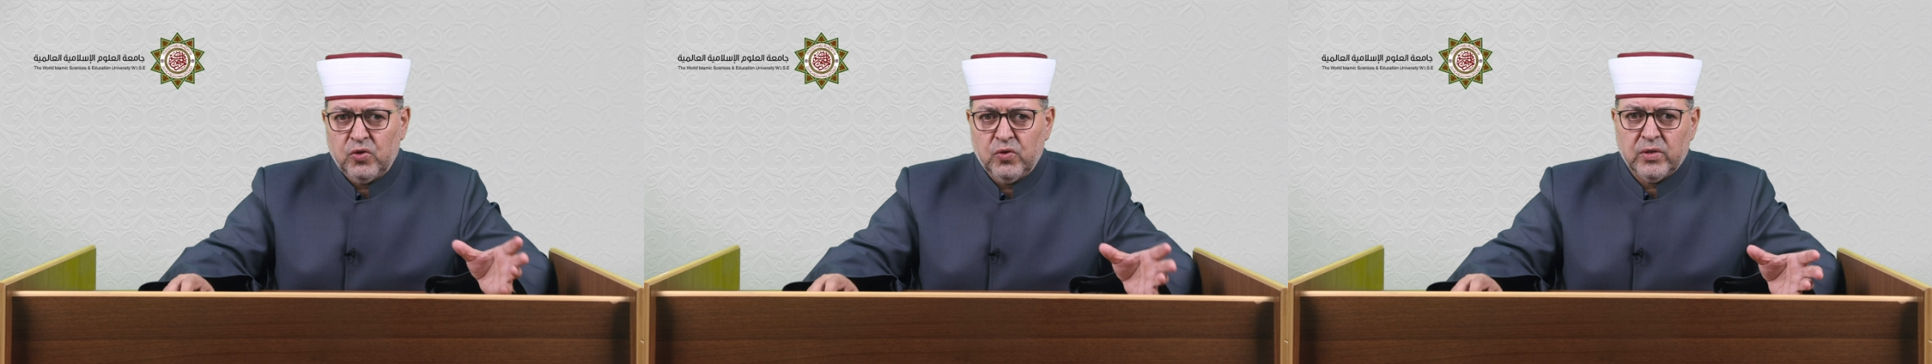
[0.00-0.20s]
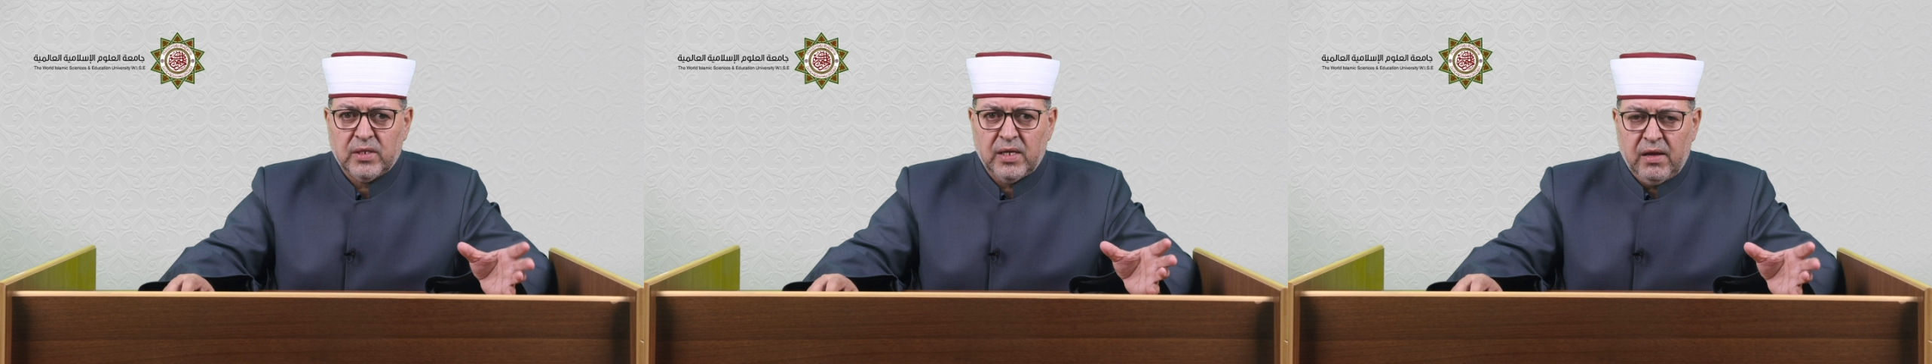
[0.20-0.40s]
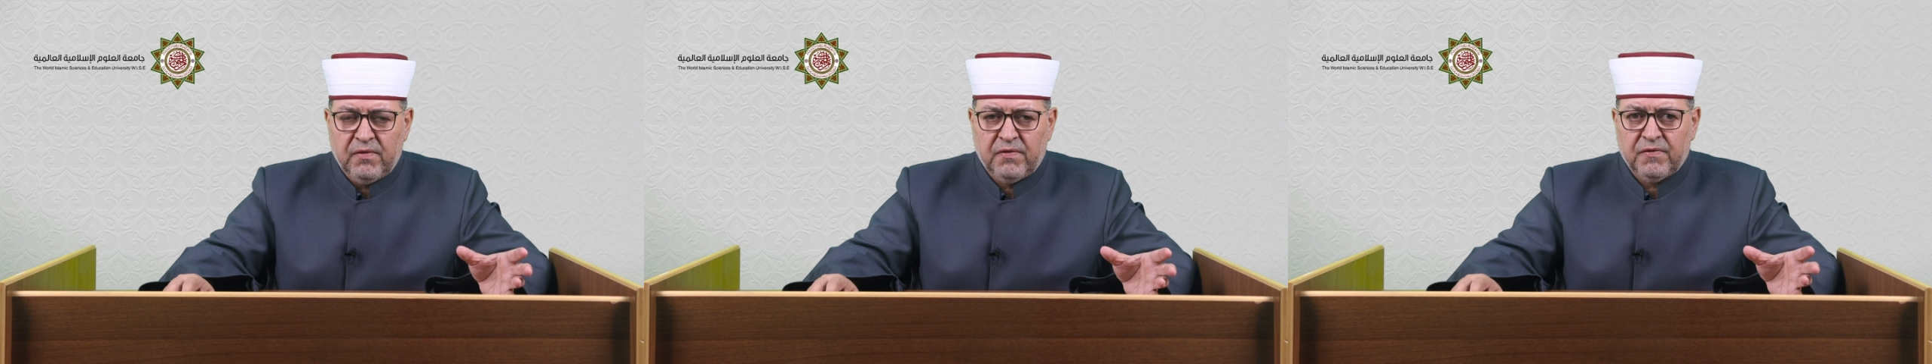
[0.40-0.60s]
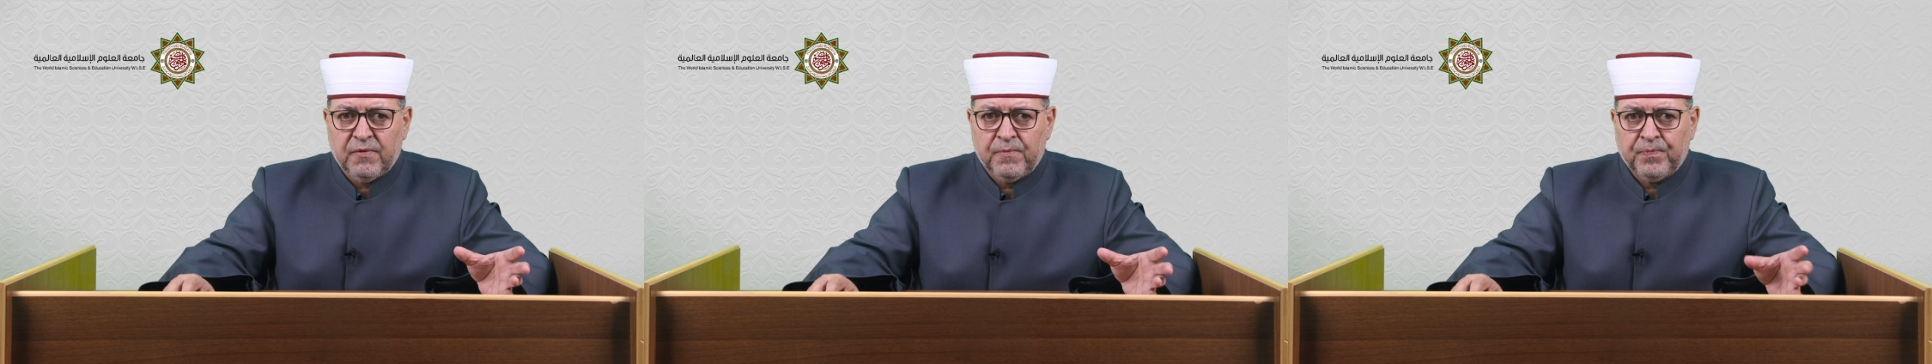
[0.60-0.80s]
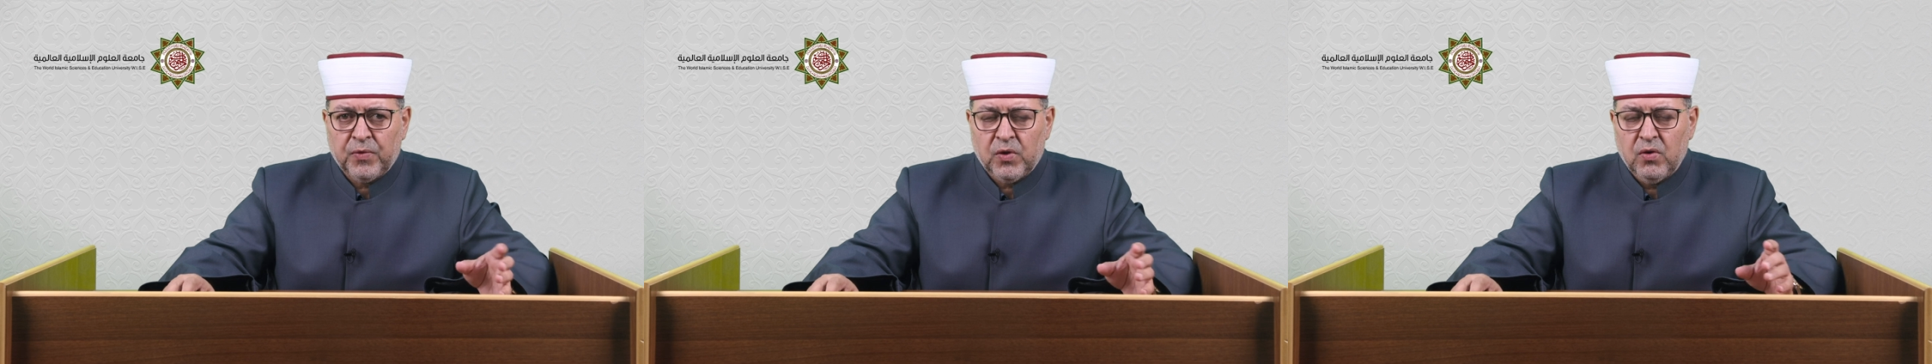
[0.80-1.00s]
use if
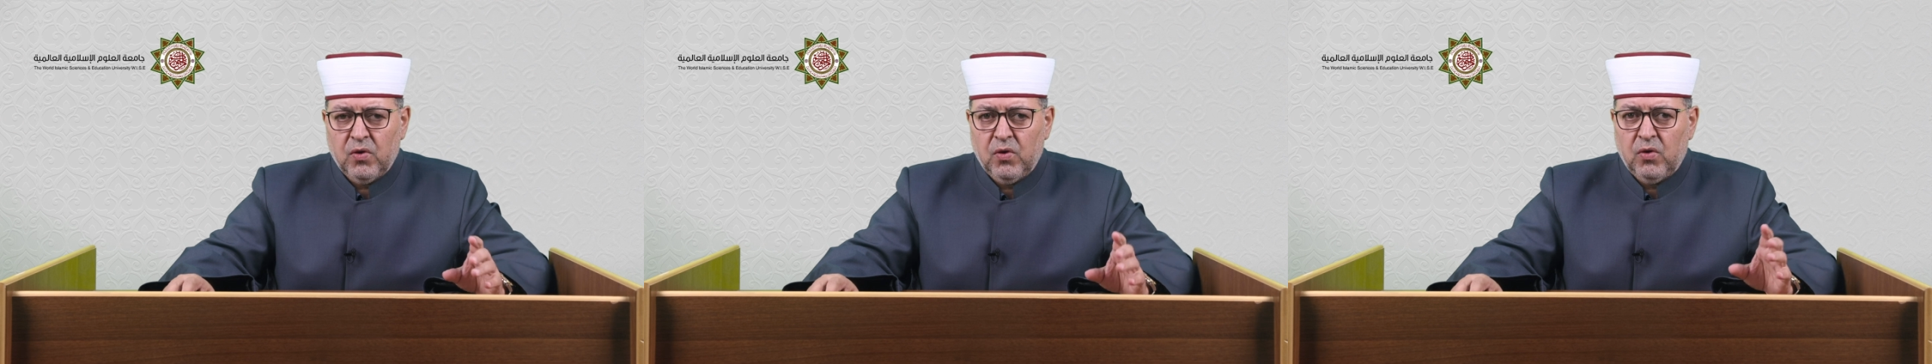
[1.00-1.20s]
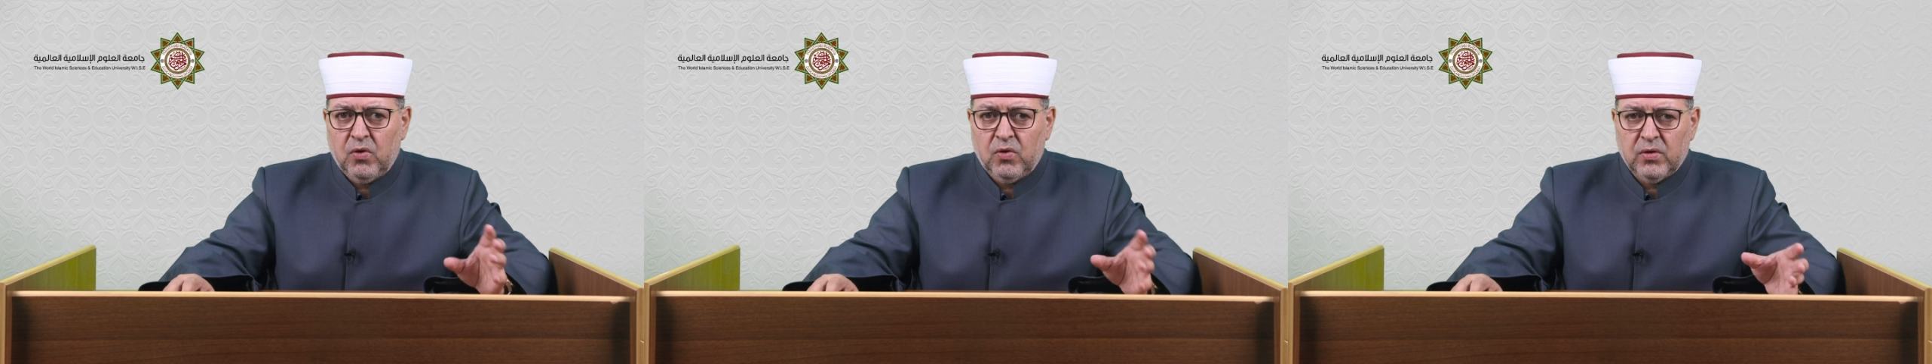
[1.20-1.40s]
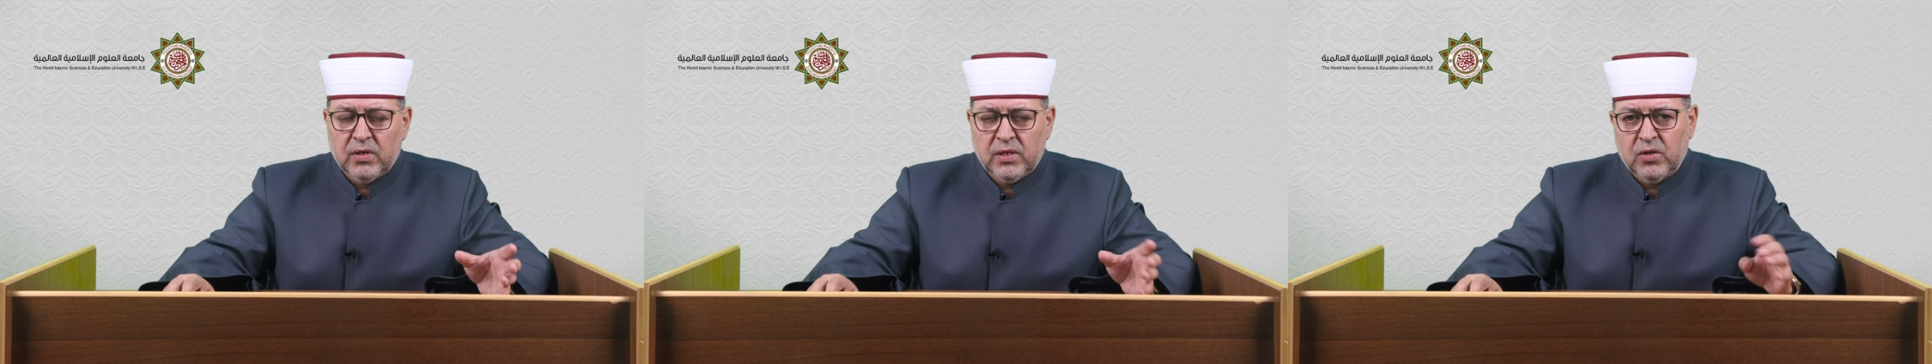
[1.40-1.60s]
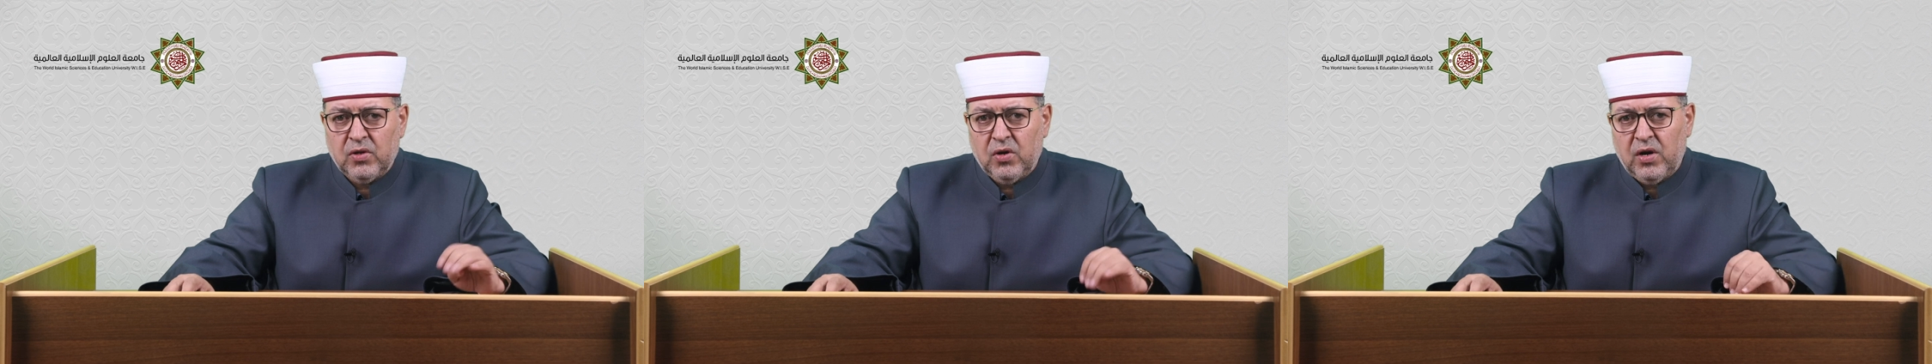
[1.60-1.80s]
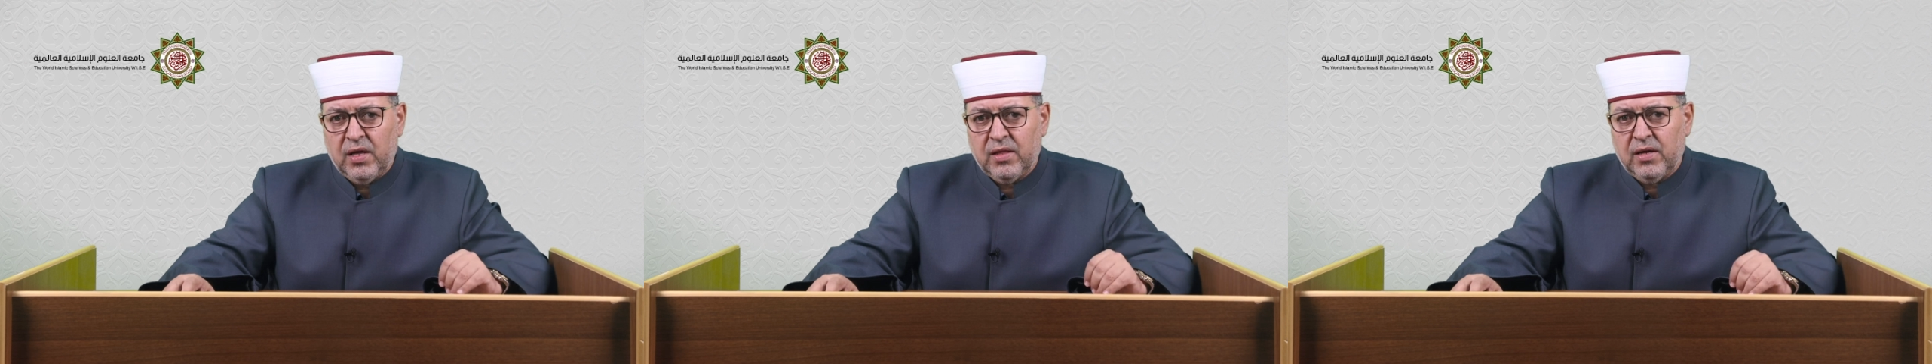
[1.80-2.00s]
or
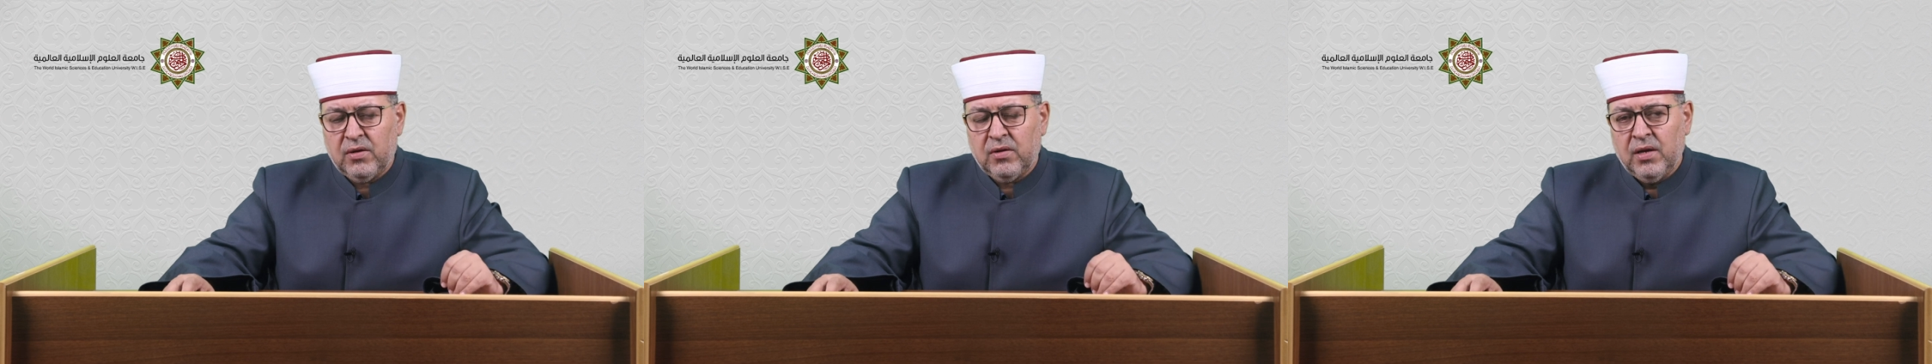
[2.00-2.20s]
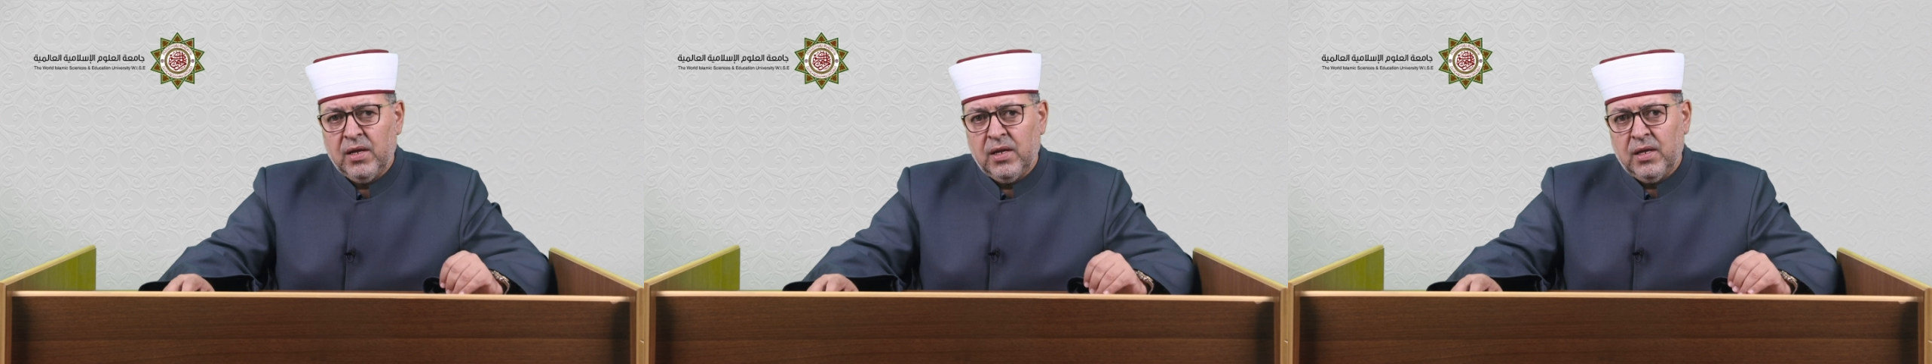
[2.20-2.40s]
other,